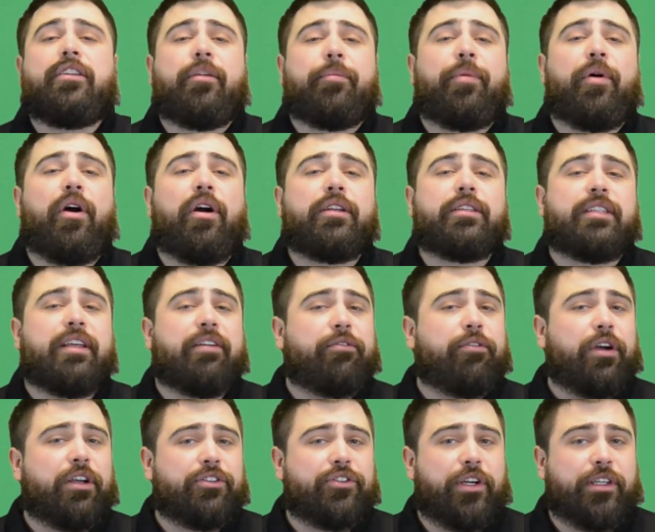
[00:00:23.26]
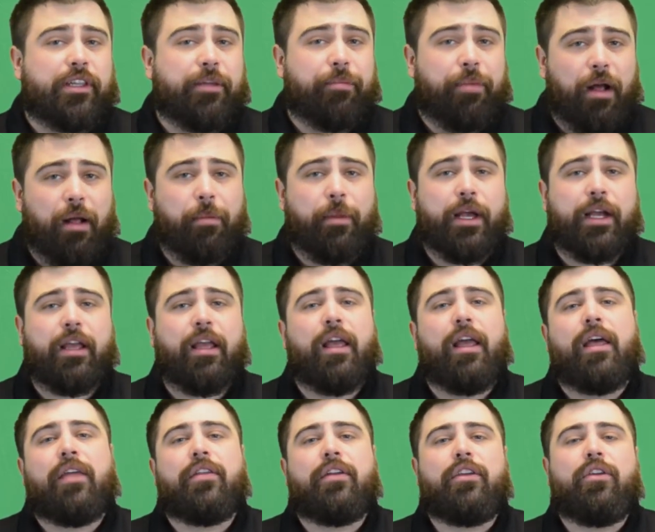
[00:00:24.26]
the parts that frustrate the public,
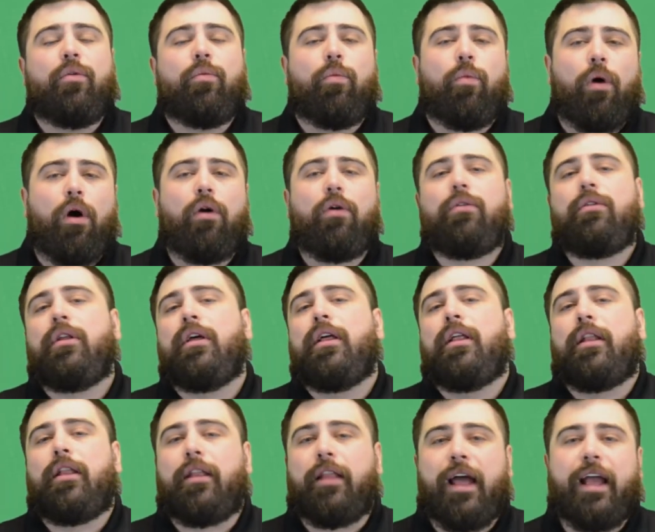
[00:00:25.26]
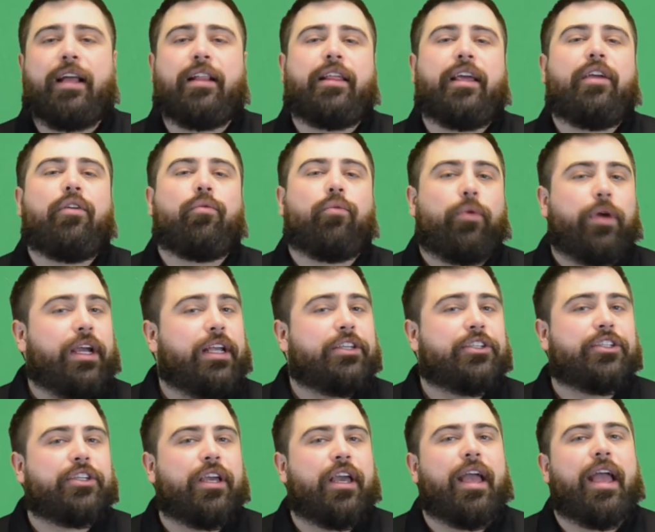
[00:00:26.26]
then you won't likely
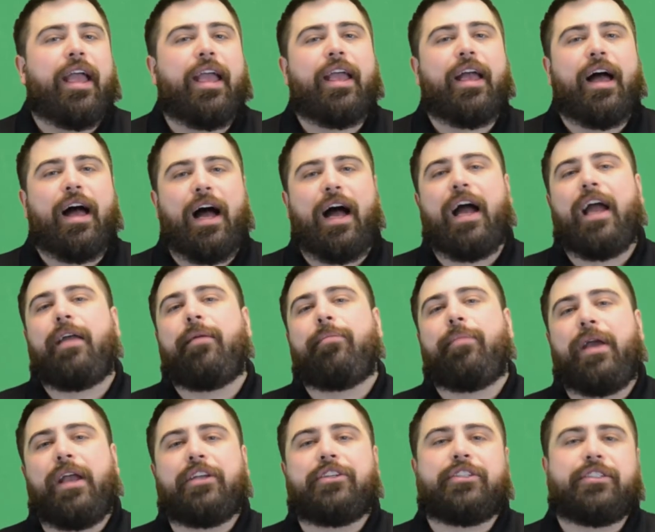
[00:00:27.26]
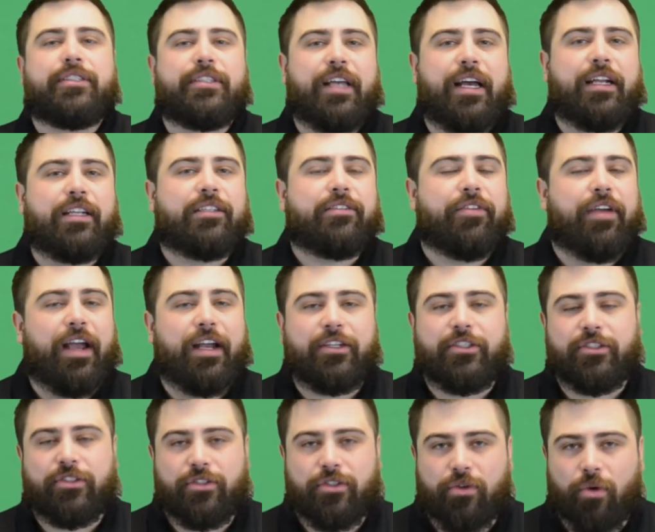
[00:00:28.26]
reach a high patient
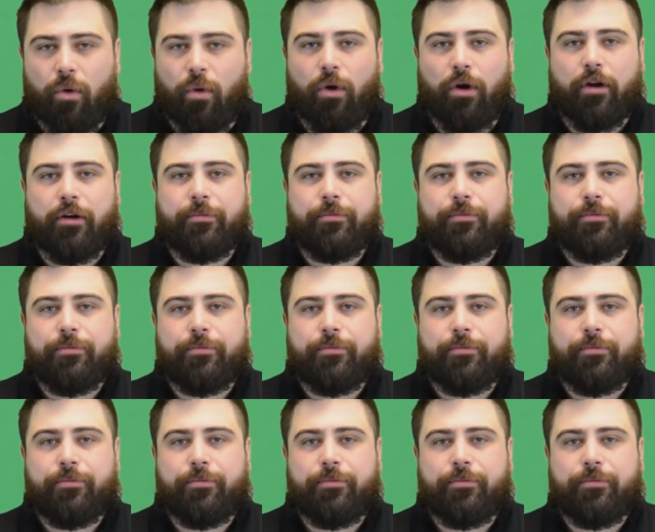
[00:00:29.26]
satisfaction score.